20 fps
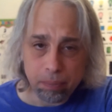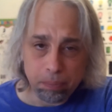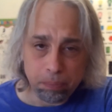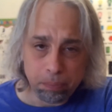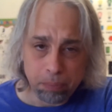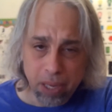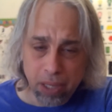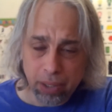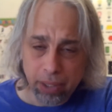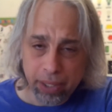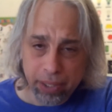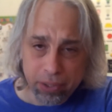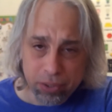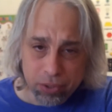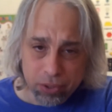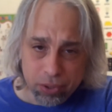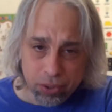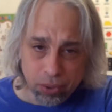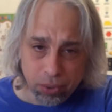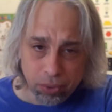
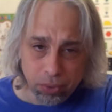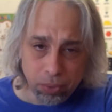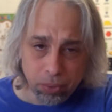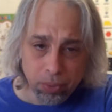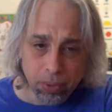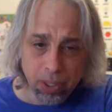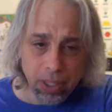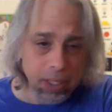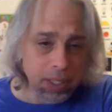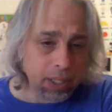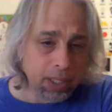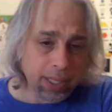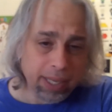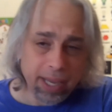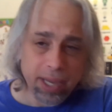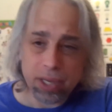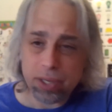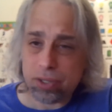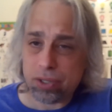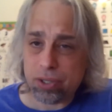Mullins, who
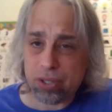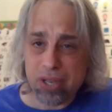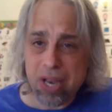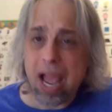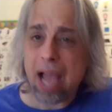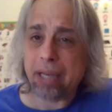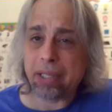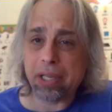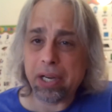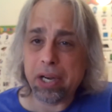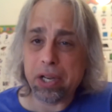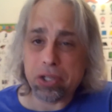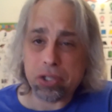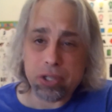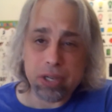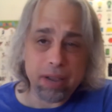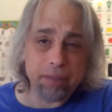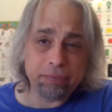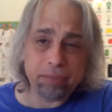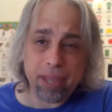is not going to
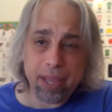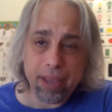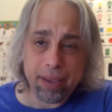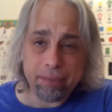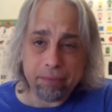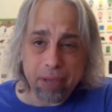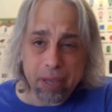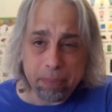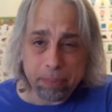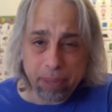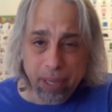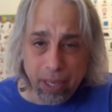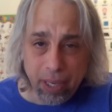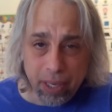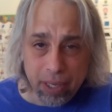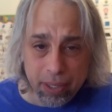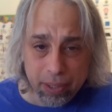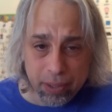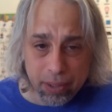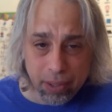sniff the MVP,